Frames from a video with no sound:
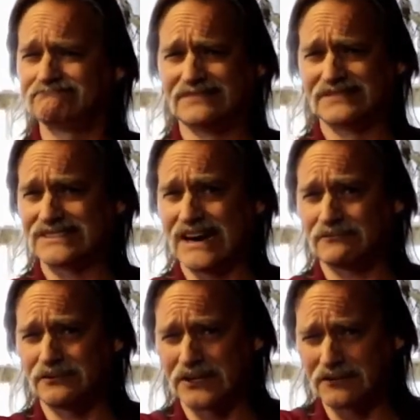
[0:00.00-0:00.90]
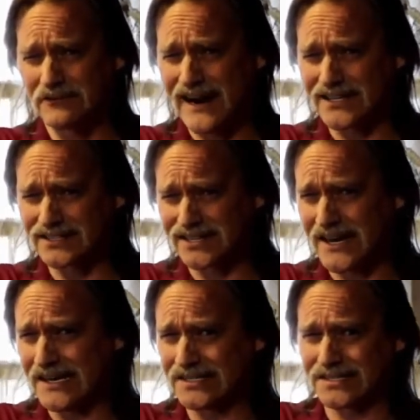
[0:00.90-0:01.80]
it's not frickin' rocket
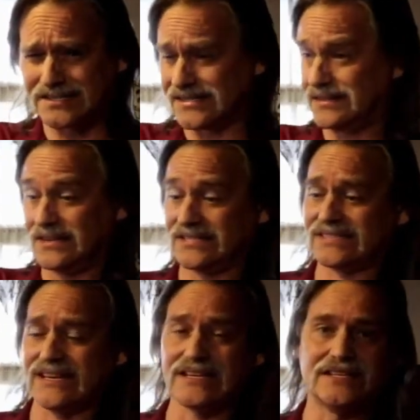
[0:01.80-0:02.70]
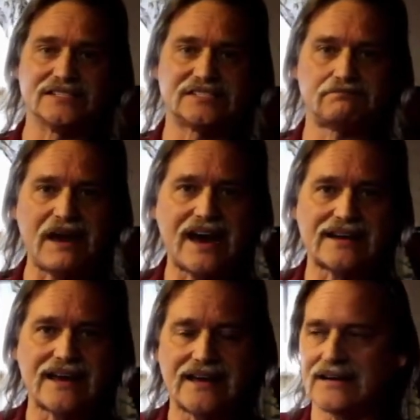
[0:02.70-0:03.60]
science. This thing is spot
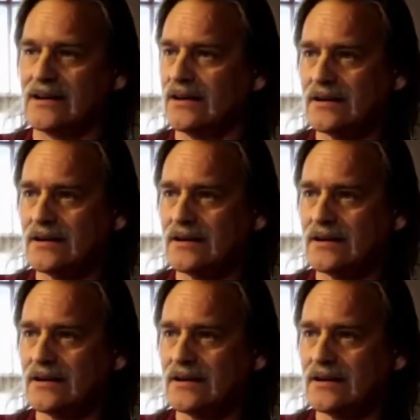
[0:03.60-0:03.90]
on,